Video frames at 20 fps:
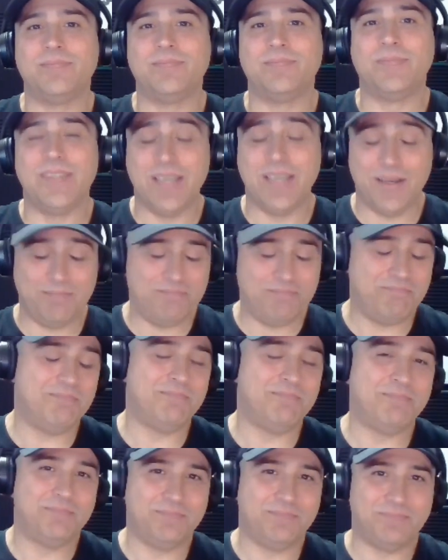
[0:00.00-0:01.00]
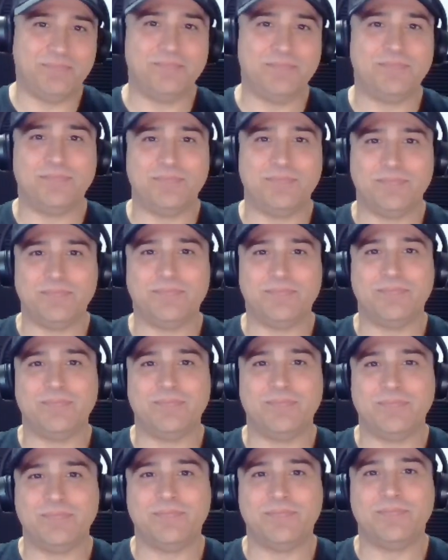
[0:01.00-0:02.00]

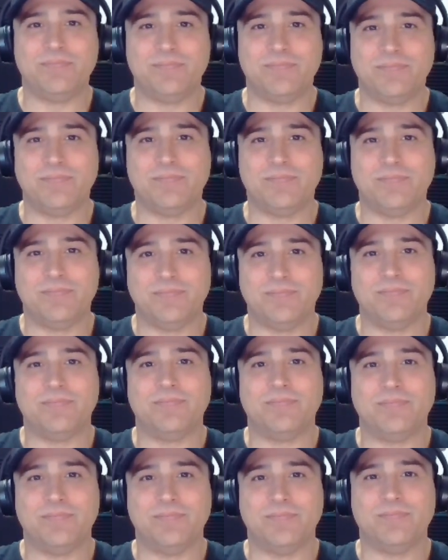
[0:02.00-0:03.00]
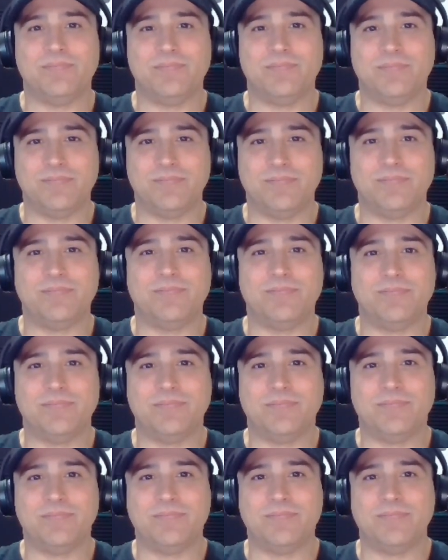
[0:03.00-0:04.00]

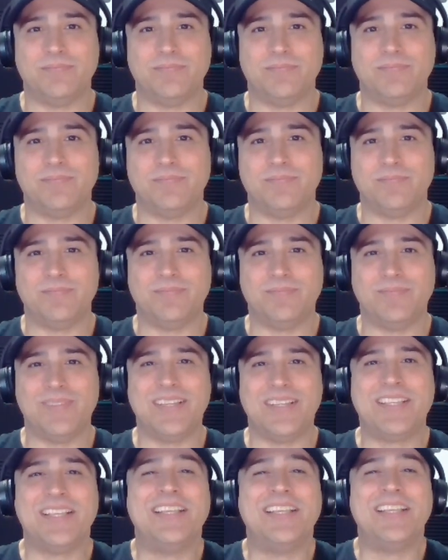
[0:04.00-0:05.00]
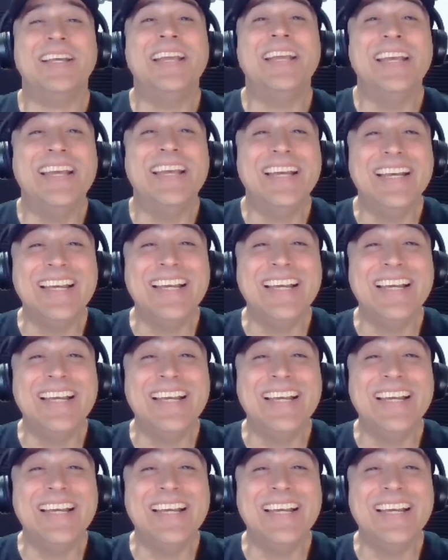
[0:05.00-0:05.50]
No words are spoken by the person on screen.